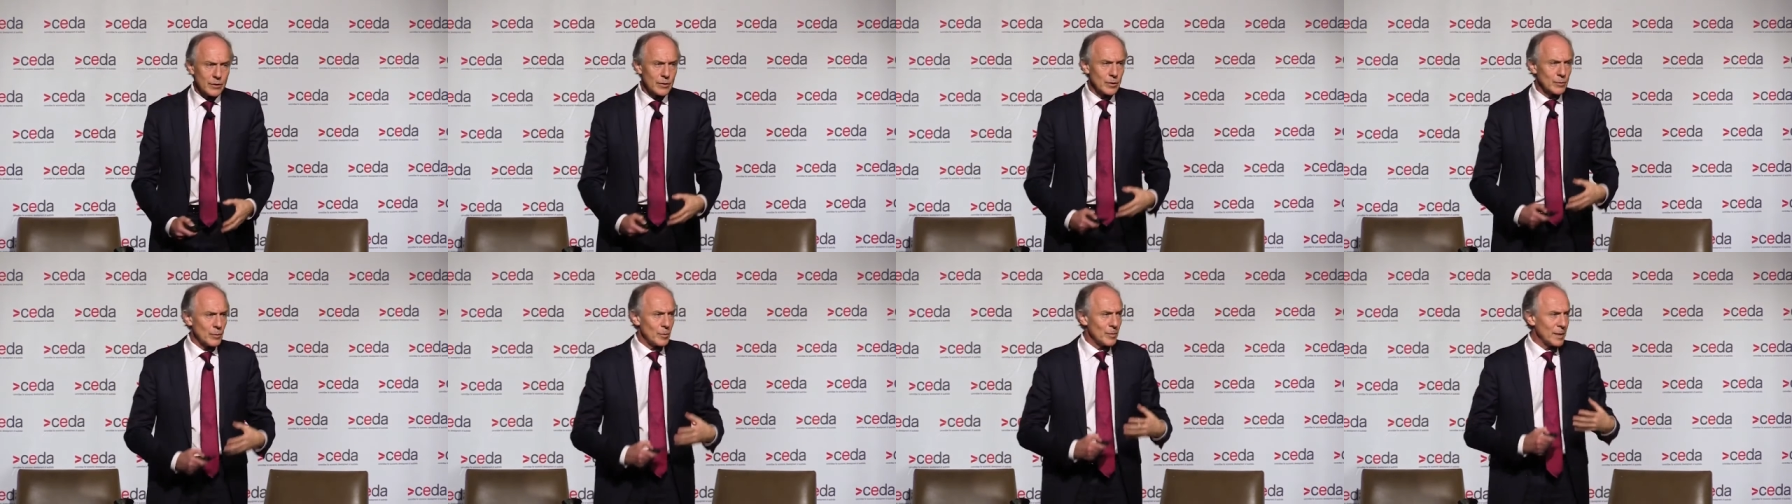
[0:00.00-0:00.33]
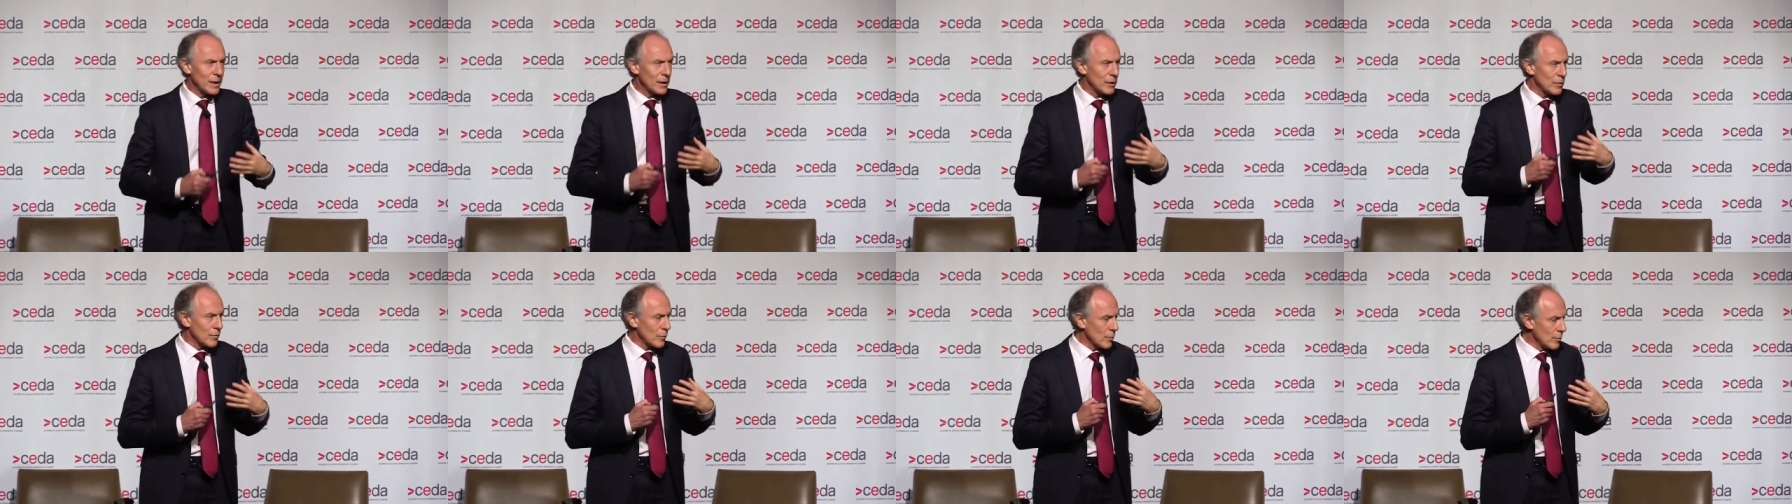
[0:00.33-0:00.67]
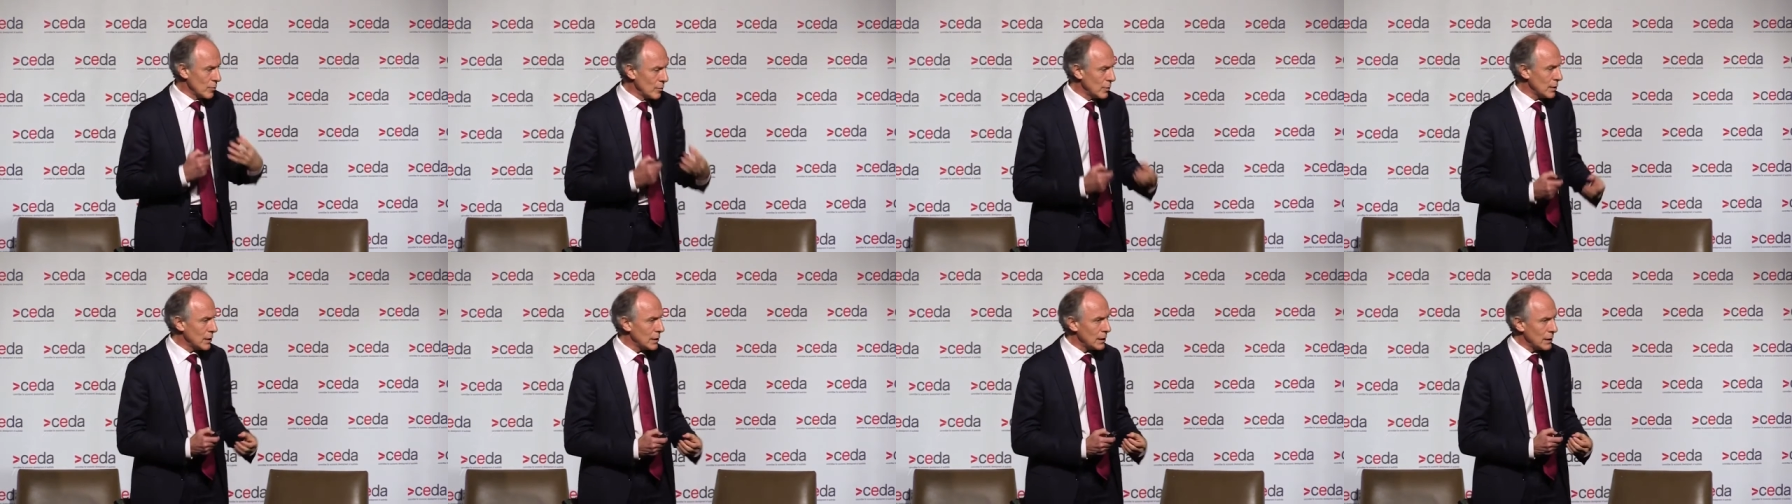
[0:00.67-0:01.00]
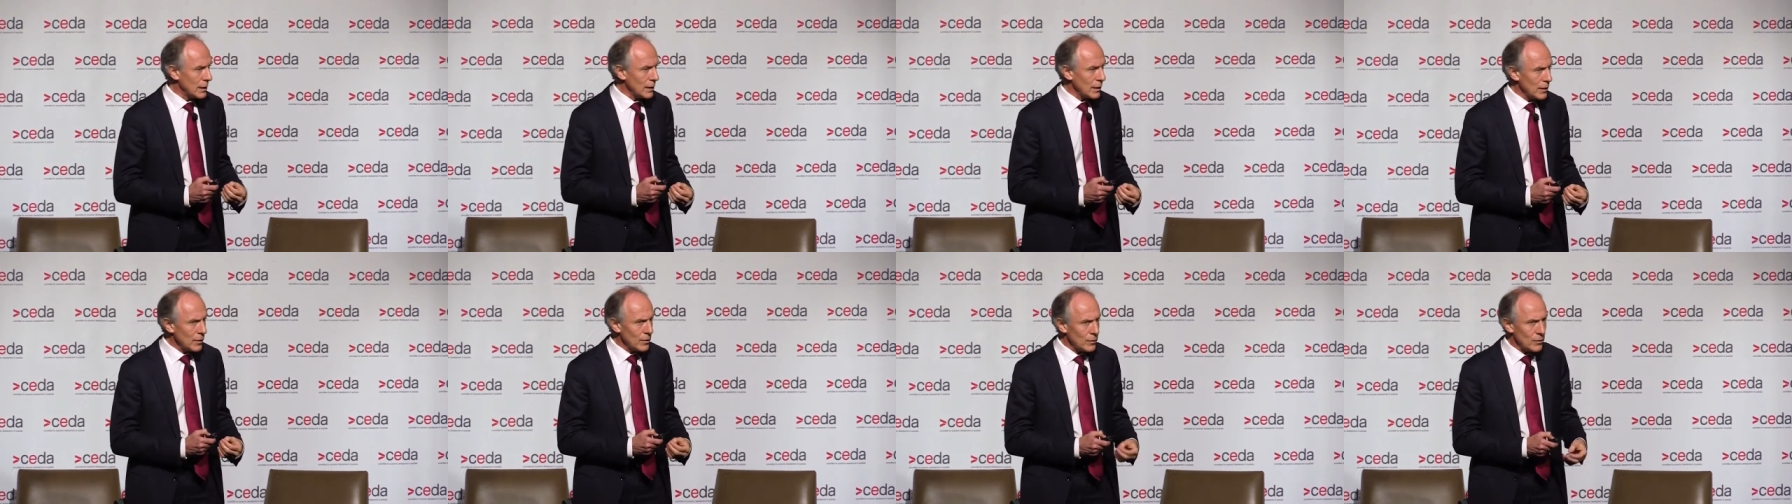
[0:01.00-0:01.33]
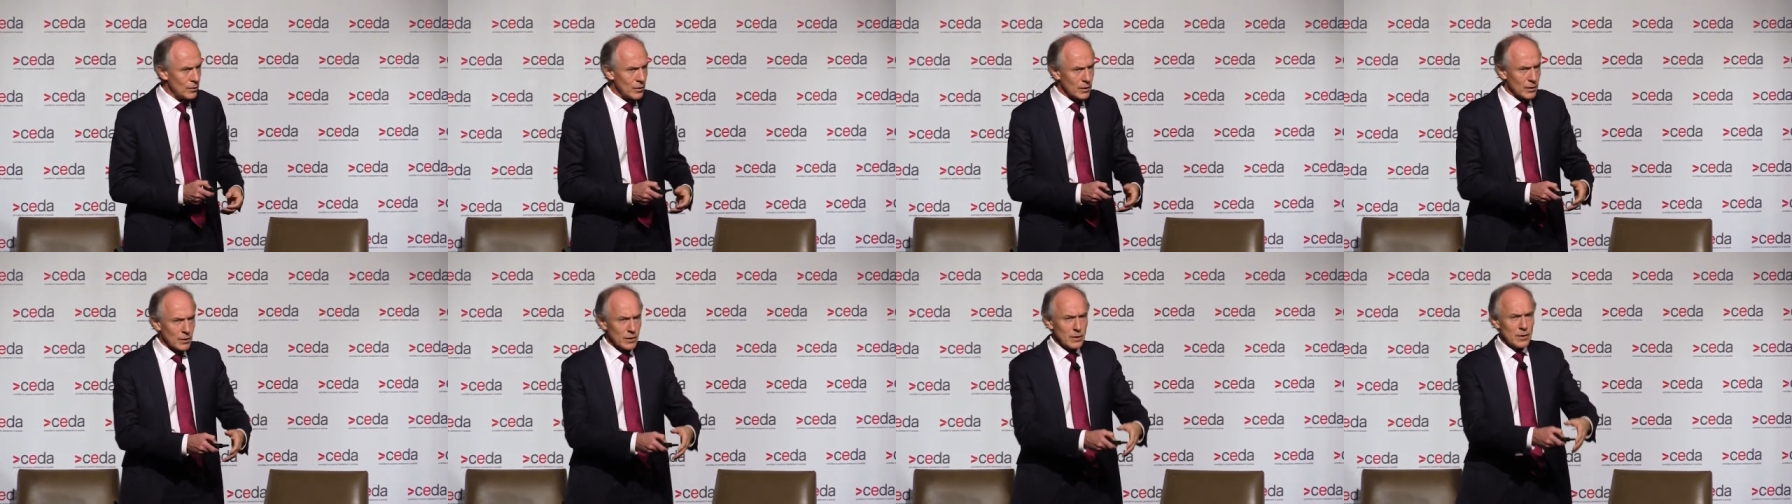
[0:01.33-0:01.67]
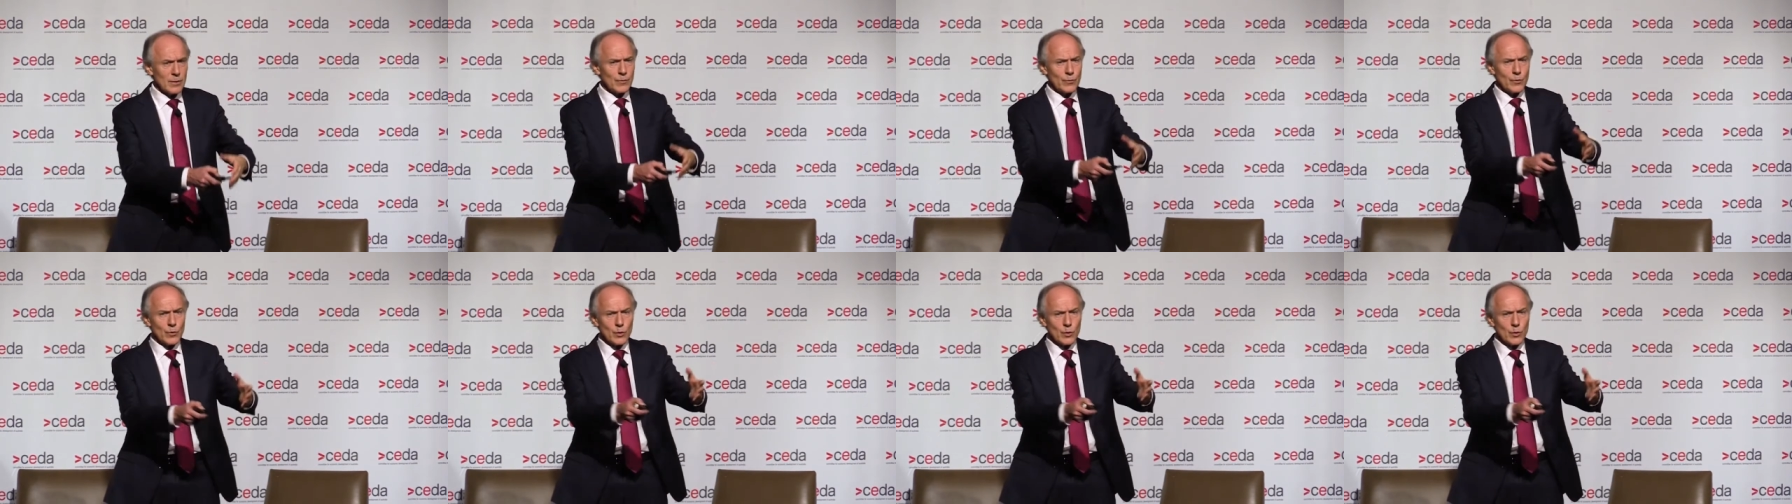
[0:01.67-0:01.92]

that will make it really easy